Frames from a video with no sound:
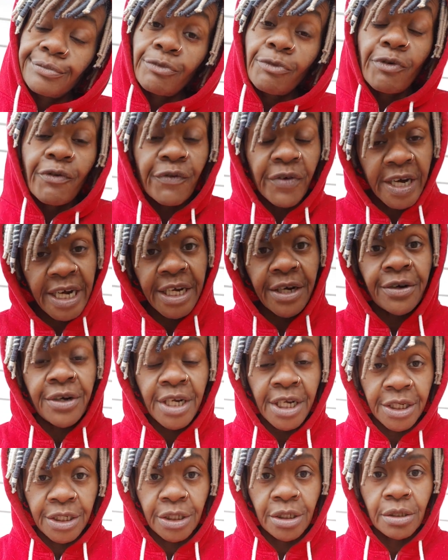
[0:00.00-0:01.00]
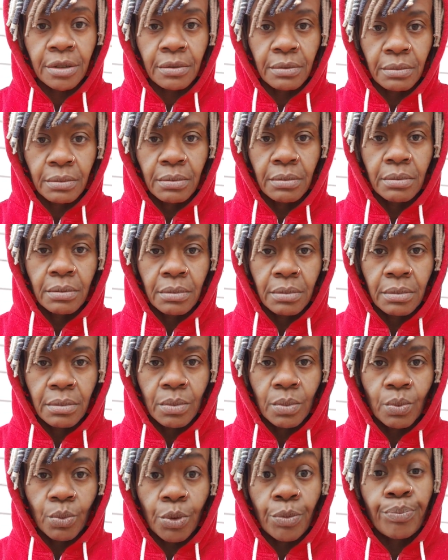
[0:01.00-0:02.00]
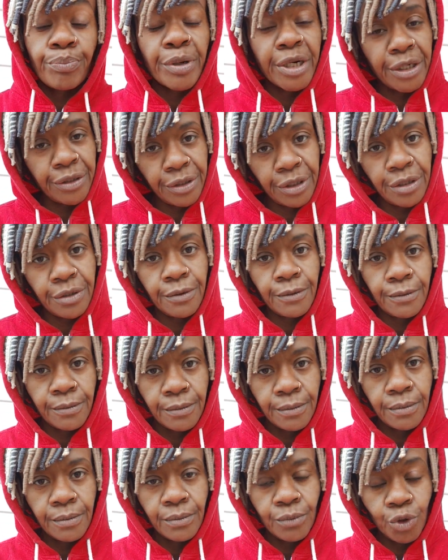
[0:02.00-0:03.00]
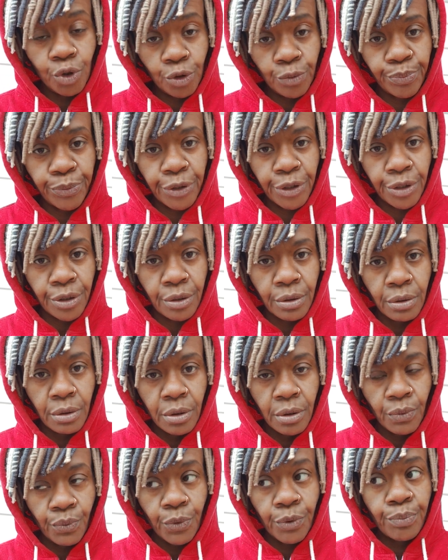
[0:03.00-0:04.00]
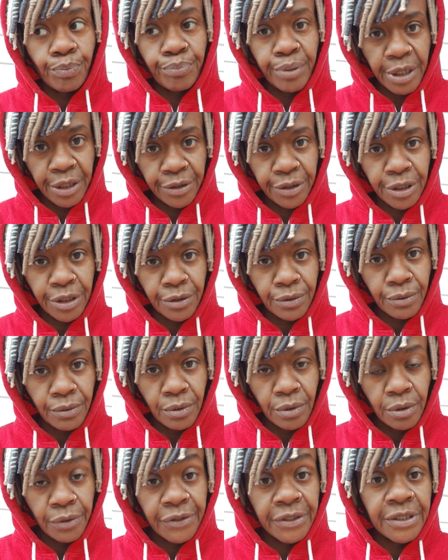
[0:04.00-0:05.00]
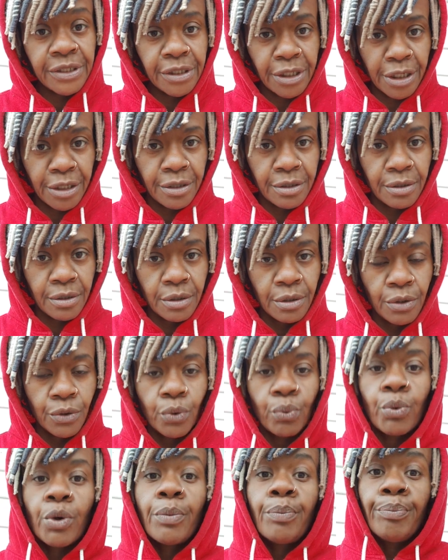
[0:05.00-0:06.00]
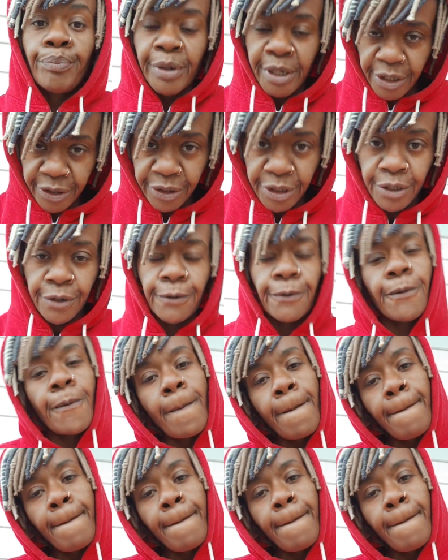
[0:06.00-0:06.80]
Fire Nation will burn you. Jupiter will burn you. The sun will burn you.